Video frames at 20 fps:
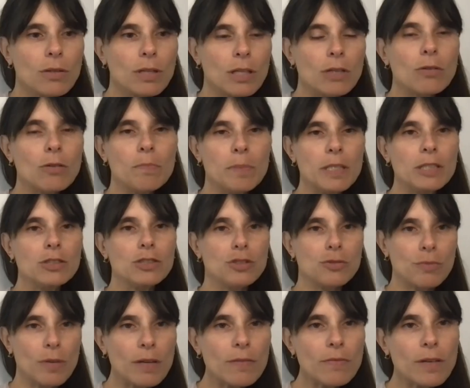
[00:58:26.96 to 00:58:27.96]
he'll be
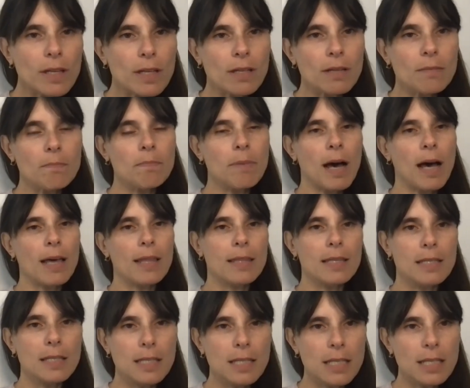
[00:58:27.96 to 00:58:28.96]
driven by
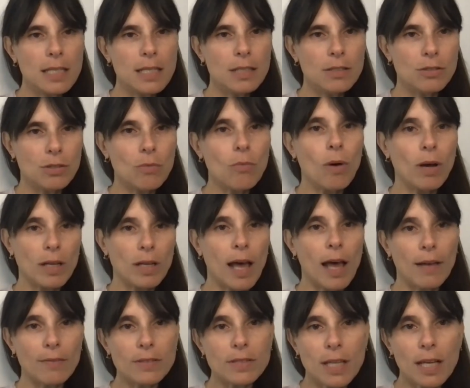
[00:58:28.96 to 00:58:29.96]
the need to want to
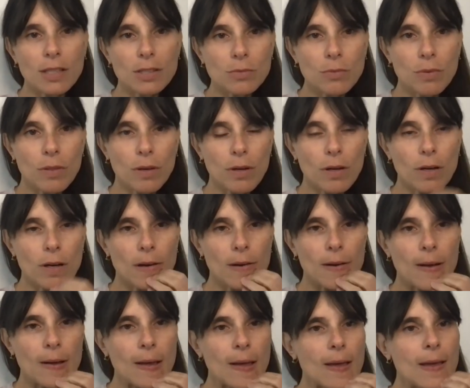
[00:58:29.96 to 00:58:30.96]
have sex with her,
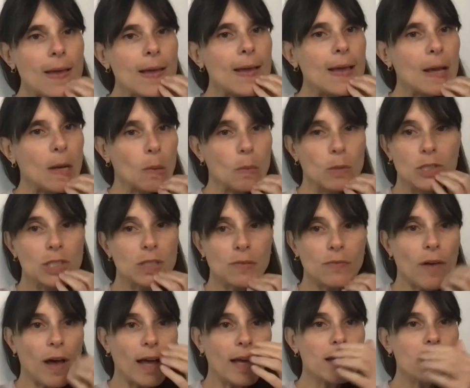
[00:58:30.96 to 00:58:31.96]
which is
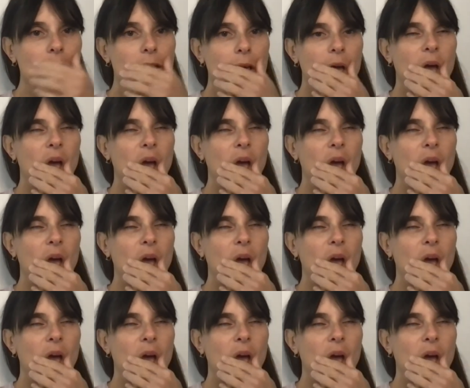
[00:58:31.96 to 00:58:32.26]
fine.